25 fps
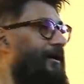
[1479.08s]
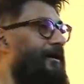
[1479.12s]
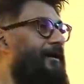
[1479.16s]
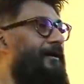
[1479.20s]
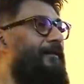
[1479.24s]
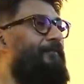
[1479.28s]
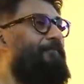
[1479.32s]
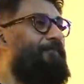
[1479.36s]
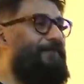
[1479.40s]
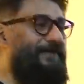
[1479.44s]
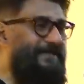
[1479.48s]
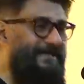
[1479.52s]

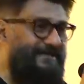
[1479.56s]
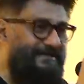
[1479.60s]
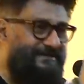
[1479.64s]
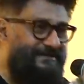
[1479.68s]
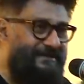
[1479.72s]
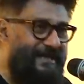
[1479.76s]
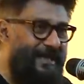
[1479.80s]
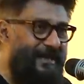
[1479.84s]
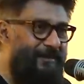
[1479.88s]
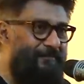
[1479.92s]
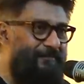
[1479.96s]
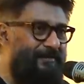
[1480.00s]
please
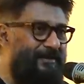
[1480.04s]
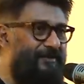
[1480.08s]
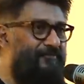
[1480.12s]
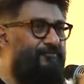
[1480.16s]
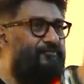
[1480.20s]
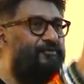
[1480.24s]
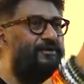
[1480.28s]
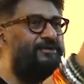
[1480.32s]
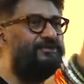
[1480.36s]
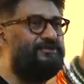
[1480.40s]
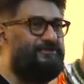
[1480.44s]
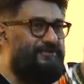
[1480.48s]
tell me
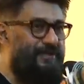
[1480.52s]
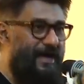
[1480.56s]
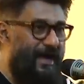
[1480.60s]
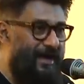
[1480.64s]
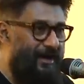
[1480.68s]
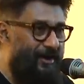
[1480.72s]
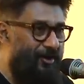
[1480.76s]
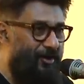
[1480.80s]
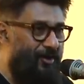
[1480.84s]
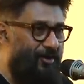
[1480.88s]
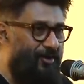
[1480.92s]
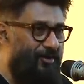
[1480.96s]
which
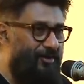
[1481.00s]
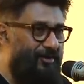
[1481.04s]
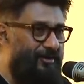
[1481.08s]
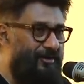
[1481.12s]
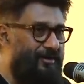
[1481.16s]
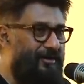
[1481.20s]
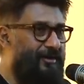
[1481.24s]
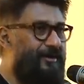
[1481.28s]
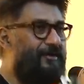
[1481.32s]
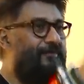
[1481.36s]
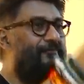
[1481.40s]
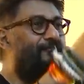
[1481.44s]
dialogue,
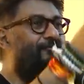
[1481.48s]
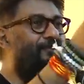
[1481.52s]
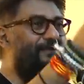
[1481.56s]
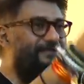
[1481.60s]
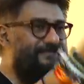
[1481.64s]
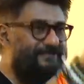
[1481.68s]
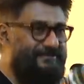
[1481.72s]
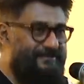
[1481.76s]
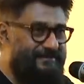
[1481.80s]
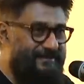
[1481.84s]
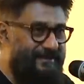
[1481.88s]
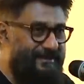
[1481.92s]
which
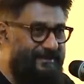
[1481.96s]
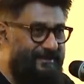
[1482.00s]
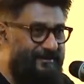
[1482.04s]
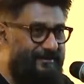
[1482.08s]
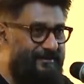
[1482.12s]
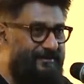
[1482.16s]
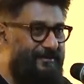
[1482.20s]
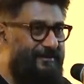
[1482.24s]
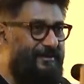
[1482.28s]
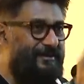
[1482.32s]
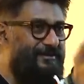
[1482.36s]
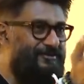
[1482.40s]

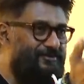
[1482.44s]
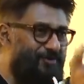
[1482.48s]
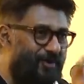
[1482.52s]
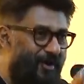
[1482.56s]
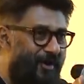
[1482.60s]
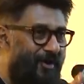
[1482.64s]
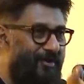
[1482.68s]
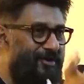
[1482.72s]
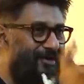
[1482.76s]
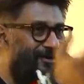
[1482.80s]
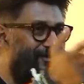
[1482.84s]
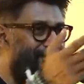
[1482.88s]
scene is
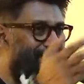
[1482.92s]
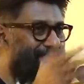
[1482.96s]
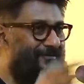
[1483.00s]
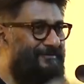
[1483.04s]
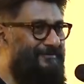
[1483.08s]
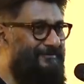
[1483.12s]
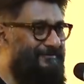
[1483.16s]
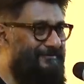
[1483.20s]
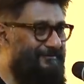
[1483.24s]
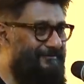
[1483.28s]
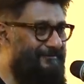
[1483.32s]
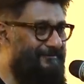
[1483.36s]
wrong.
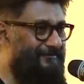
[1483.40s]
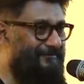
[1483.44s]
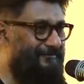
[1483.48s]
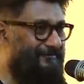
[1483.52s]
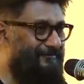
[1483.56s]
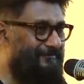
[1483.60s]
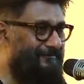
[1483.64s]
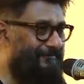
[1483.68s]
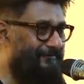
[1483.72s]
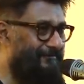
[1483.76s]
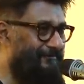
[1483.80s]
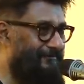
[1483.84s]

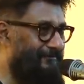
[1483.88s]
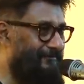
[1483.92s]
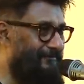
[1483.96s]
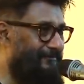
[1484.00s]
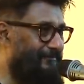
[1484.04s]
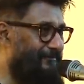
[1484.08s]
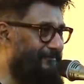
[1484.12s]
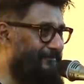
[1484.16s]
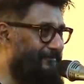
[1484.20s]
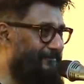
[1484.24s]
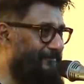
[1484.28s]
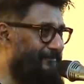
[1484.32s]

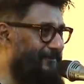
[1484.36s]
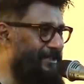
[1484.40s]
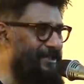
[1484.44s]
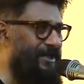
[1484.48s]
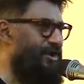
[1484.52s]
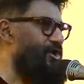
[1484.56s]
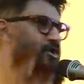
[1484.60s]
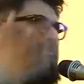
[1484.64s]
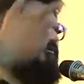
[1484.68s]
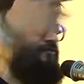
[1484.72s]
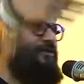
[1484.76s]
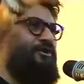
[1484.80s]
They said,
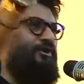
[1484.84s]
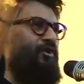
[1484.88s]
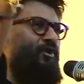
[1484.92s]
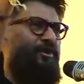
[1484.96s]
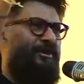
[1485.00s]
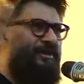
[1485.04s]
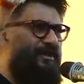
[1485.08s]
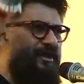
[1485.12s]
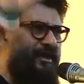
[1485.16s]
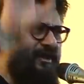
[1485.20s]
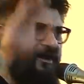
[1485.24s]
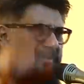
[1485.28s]
no, we
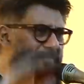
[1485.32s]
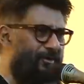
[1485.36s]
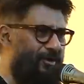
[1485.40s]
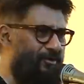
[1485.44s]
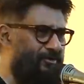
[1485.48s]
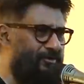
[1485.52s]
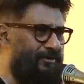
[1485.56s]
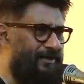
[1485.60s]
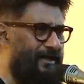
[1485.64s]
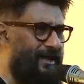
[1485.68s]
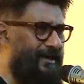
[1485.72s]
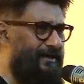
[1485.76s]
don't care
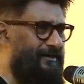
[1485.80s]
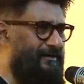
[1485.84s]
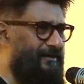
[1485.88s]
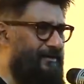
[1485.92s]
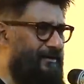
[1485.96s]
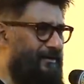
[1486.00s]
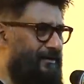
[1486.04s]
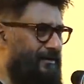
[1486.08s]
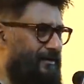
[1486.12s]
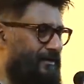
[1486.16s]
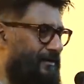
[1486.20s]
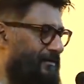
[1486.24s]
about that.
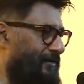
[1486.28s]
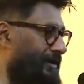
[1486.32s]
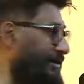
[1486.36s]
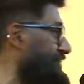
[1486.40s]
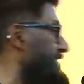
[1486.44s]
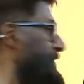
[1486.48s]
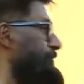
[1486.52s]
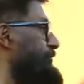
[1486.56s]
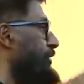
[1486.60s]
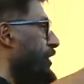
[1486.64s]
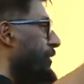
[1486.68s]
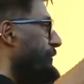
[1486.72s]
It's
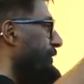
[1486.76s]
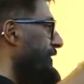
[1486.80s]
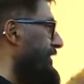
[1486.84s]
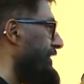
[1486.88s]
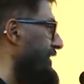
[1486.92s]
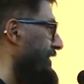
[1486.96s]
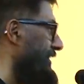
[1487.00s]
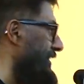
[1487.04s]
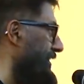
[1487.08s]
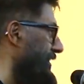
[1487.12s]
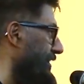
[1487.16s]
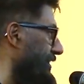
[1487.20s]
a
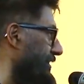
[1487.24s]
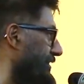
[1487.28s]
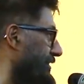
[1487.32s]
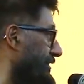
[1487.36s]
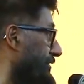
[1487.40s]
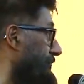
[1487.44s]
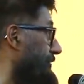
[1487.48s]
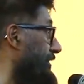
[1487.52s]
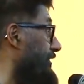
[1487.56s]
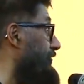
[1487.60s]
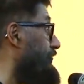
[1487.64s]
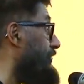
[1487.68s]
propaganda.
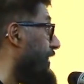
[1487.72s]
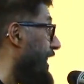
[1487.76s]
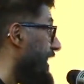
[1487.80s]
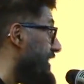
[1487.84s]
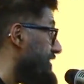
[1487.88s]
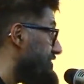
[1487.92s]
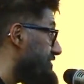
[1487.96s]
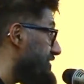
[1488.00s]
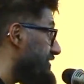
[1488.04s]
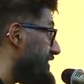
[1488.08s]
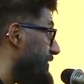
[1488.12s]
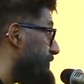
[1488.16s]
But why
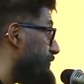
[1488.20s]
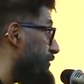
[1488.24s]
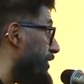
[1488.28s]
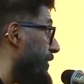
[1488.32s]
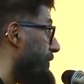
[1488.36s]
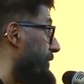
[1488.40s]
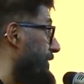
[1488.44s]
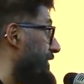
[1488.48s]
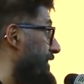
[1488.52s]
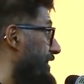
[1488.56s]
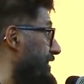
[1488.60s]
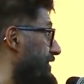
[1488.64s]
is it a
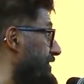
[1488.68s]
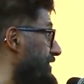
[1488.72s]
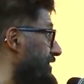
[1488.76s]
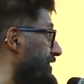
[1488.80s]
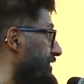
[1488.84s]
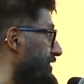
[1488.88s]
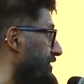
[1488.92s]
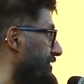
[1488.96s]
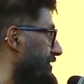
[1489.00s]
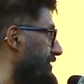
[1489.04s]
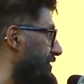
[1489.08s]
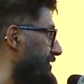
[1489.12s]

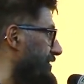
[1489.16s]
propaganda?